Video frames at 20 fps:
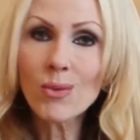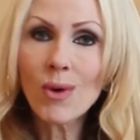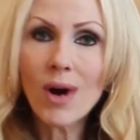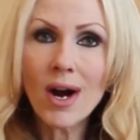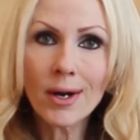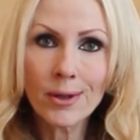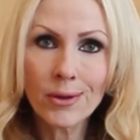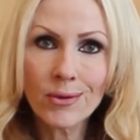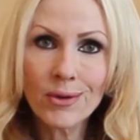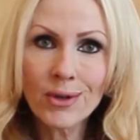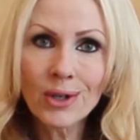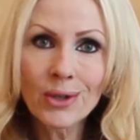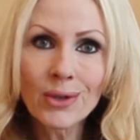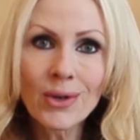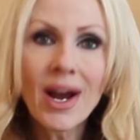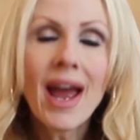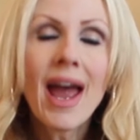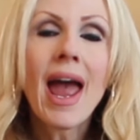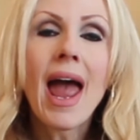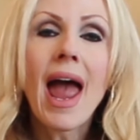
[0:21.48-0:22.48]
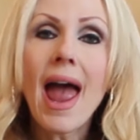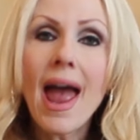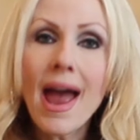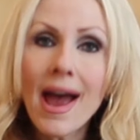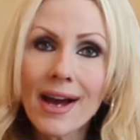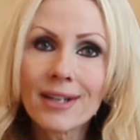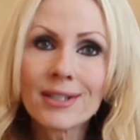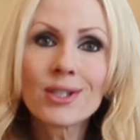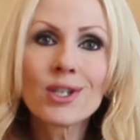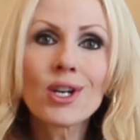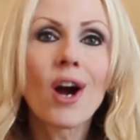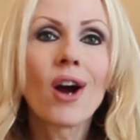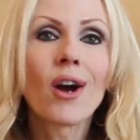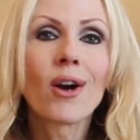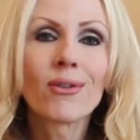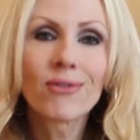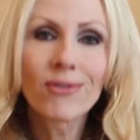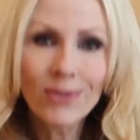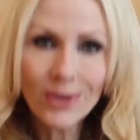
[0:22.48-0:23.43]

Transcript: walkthrough and our